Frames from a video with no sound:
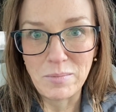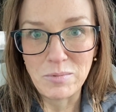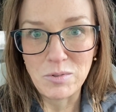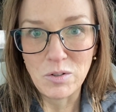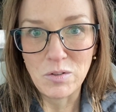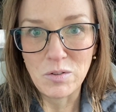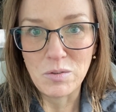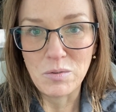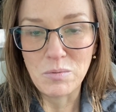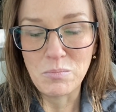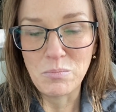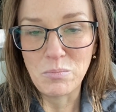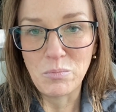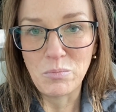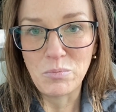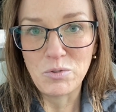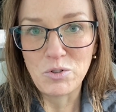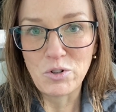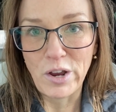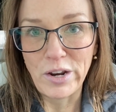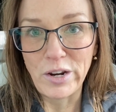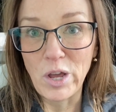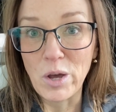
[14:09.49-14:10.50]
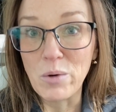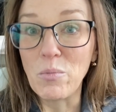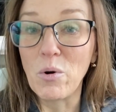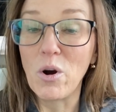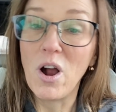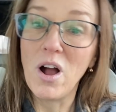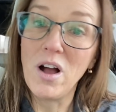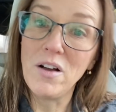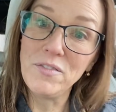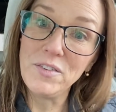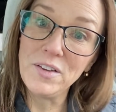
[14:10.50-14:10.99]
So try to go more
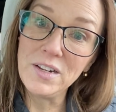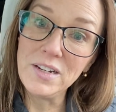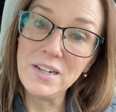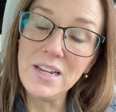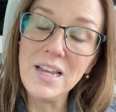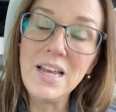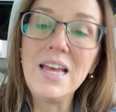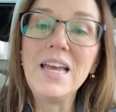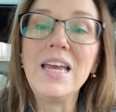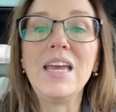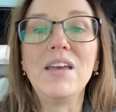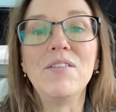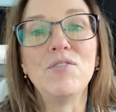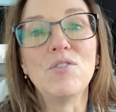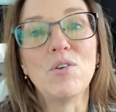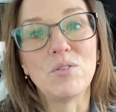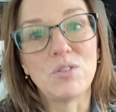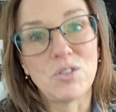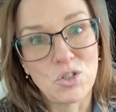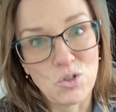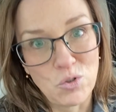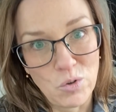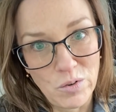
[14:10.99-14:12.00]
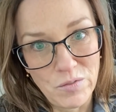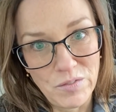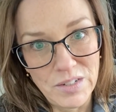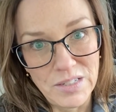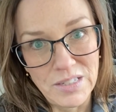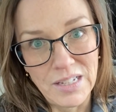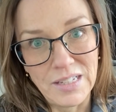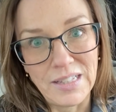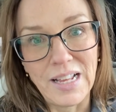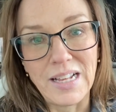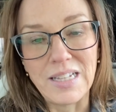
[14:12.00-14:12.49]
often, even though it's a short
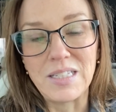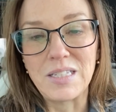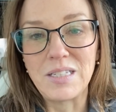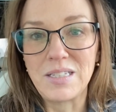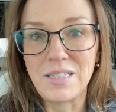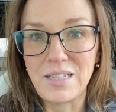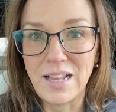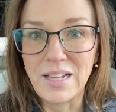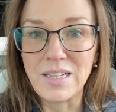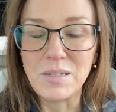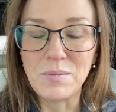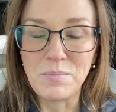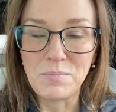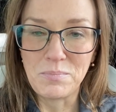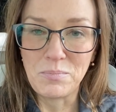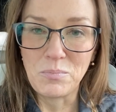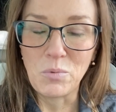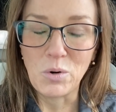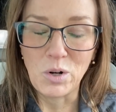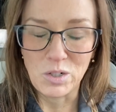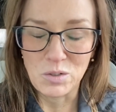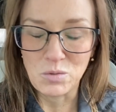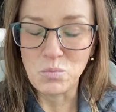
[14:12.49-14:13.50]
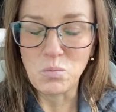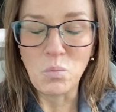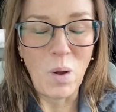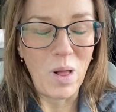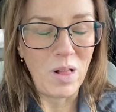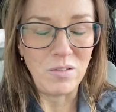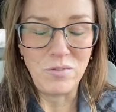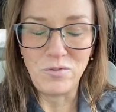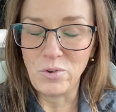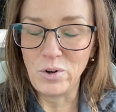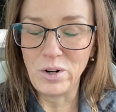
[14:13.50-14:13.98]
visit, that's, that's works
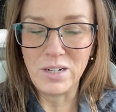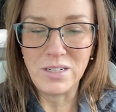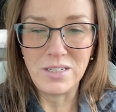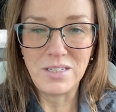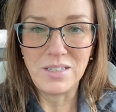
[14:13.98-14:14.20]
well for us.